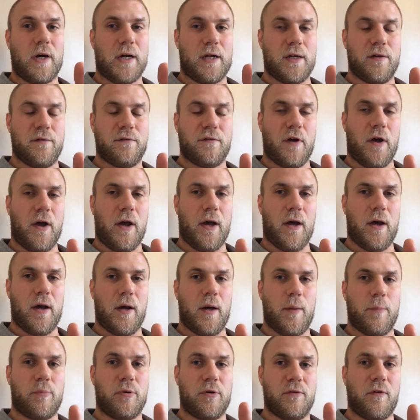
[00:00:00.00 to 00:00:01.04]
kind
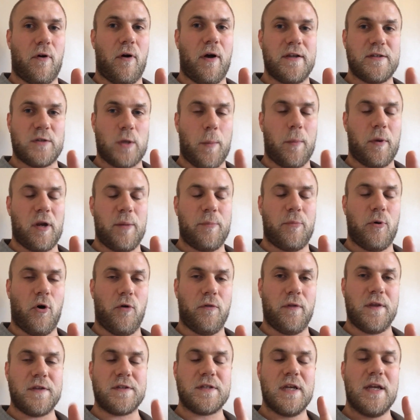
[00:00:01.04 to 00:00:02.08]
of proviso I'm going to put
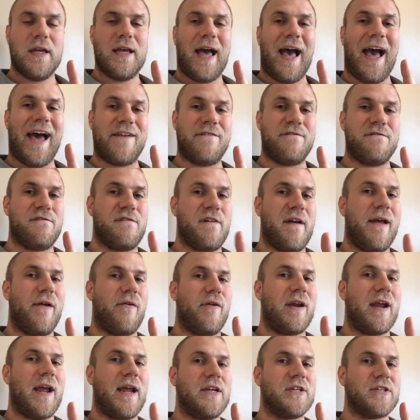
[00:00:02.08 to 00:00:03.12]
on this. And
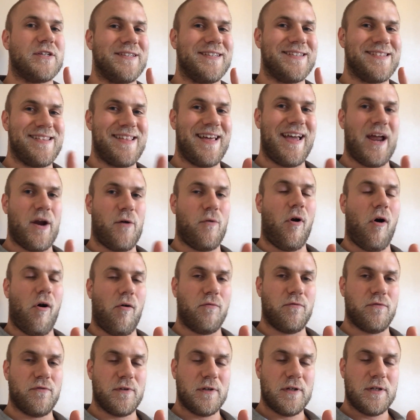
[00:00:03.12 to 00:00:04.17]
variations
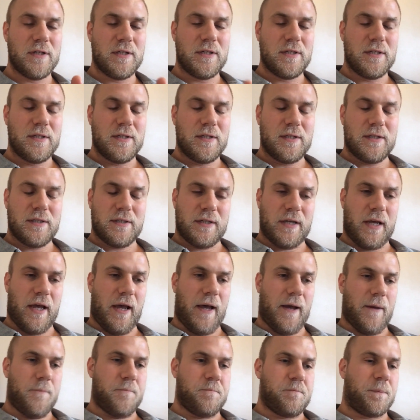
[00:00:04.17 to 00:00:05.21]
thereof.
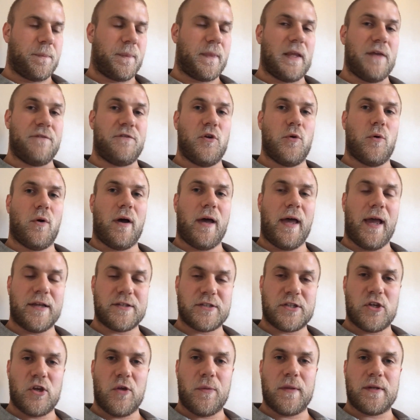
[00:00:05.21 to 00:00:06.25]
If you are
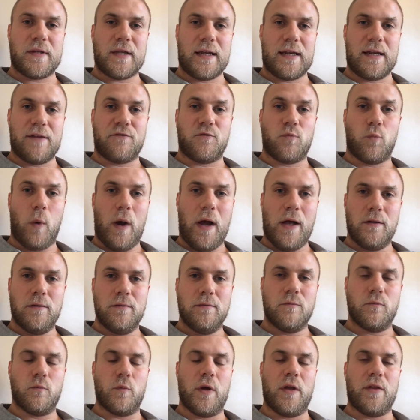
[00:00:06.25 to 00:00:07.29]
executing the deadlift well
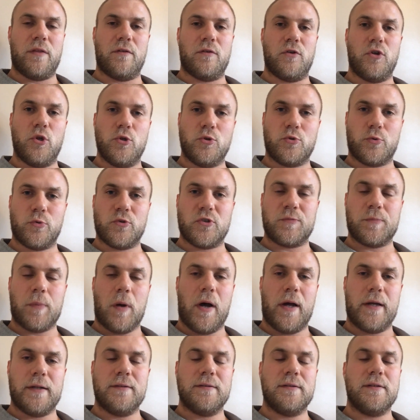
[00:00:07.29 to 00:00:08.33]
with neutral
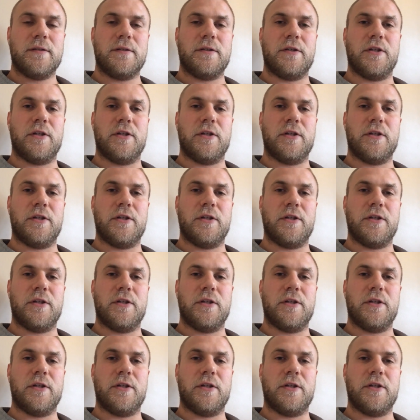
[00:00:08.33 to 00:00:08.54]
spine,